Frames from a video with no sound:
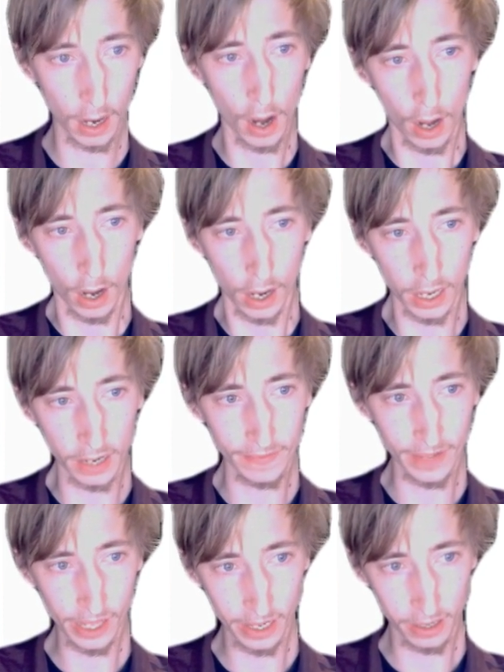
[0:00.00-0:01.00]
a
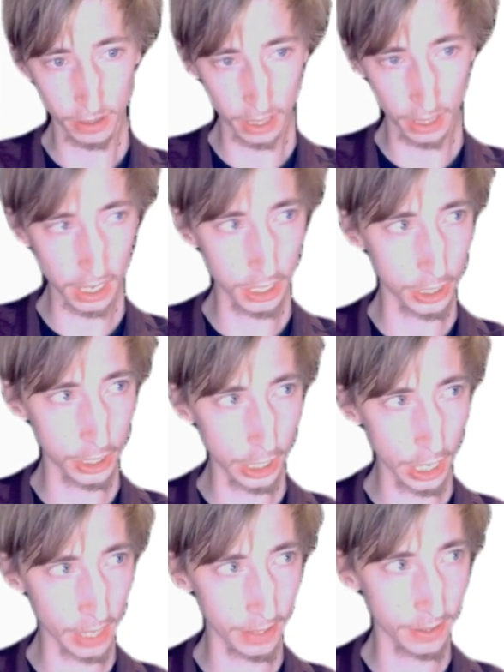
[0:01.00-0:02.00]
really good
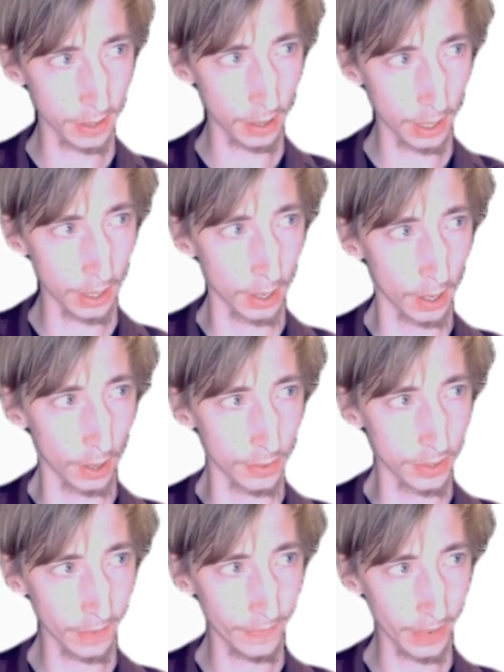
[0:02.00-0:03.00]
chance on
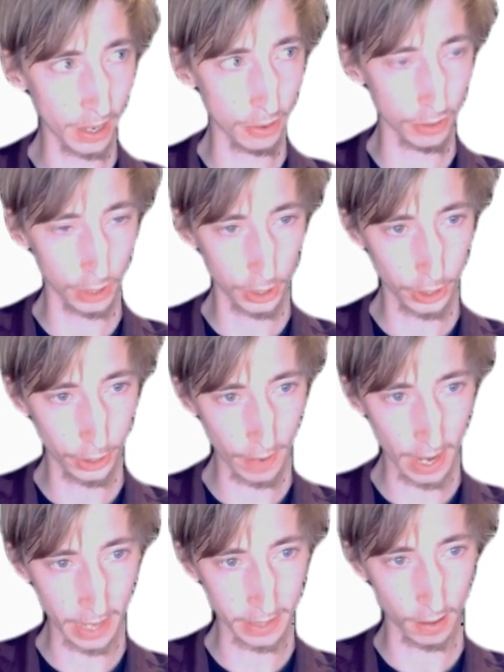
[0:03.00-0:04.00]
severe
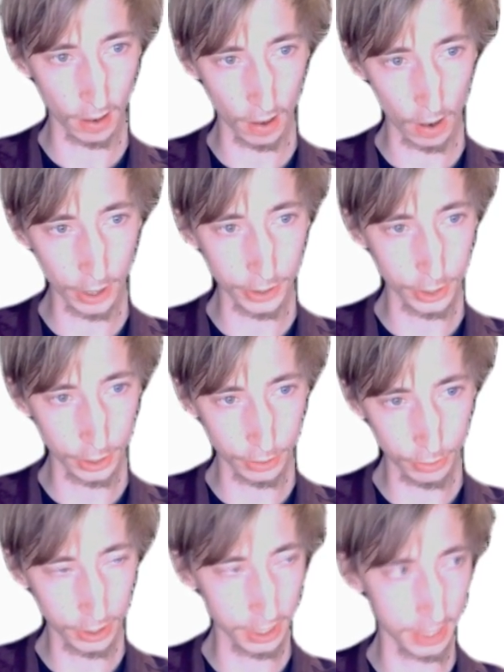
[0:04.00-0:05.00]
threat on
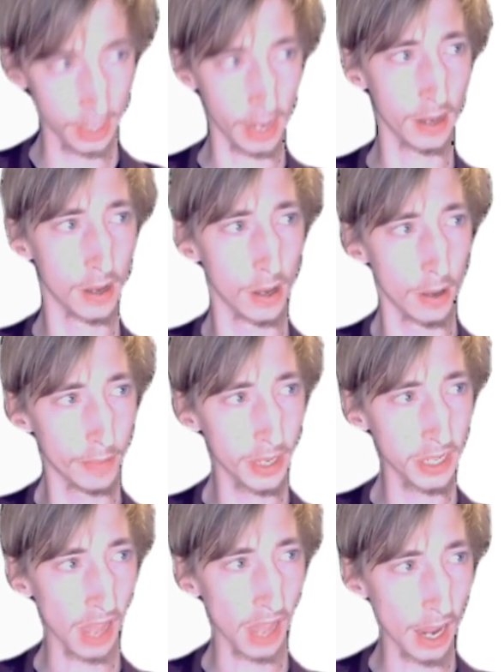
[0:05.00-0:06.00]
Tuesday, but it
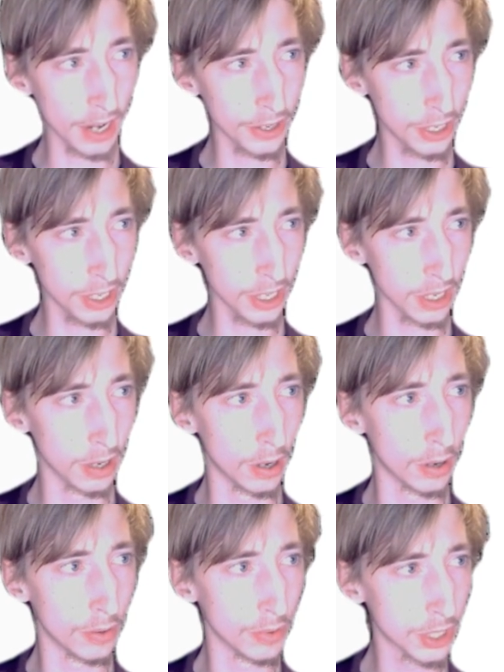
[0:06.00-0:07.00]
actually
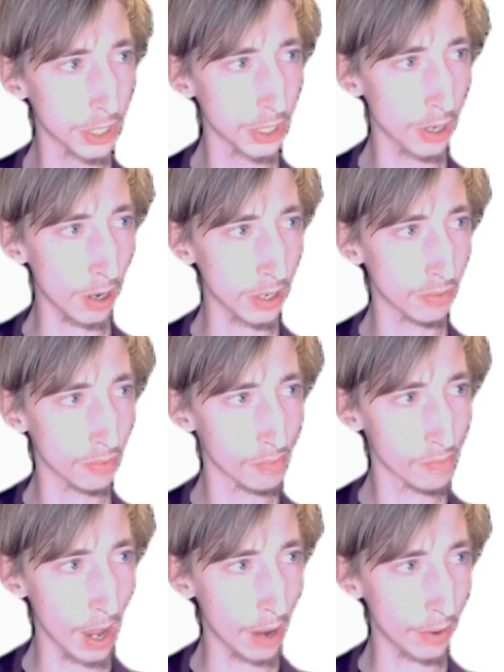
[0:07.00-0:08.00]
start
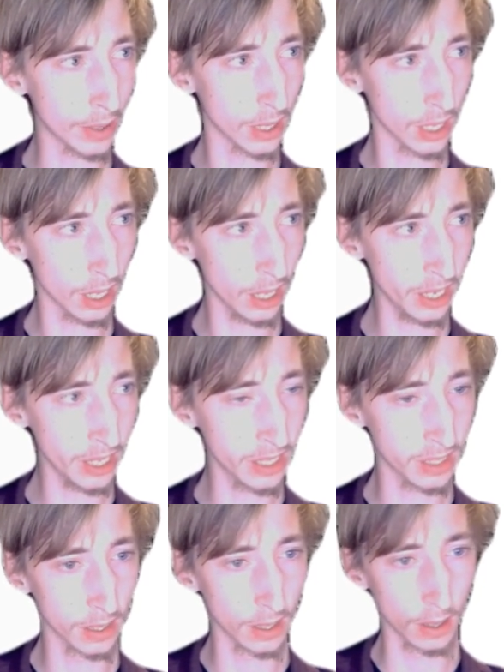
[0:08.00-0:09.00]
round least
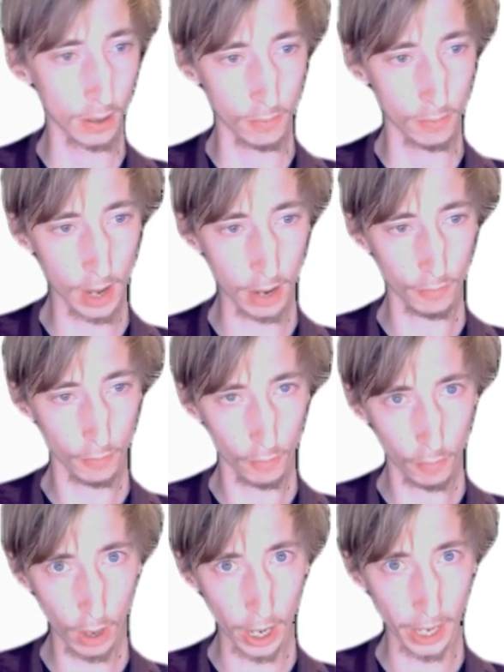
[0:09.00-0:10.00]
round
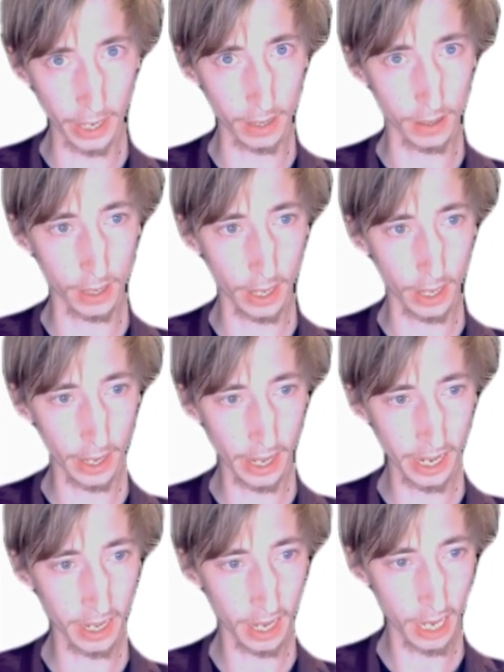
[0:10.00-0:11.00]
1
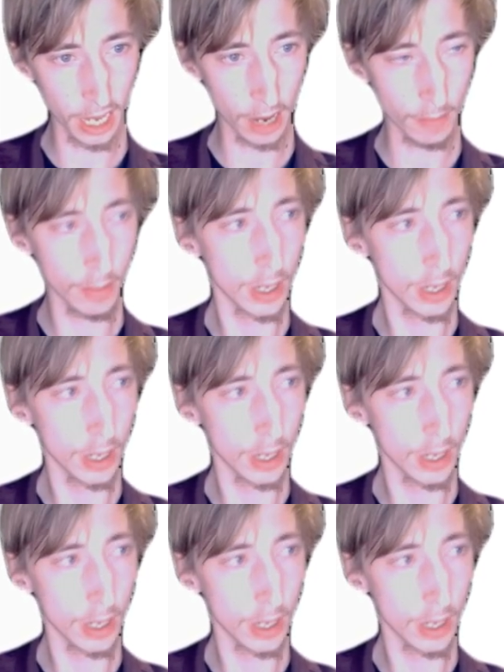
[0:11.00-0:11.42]
a.m.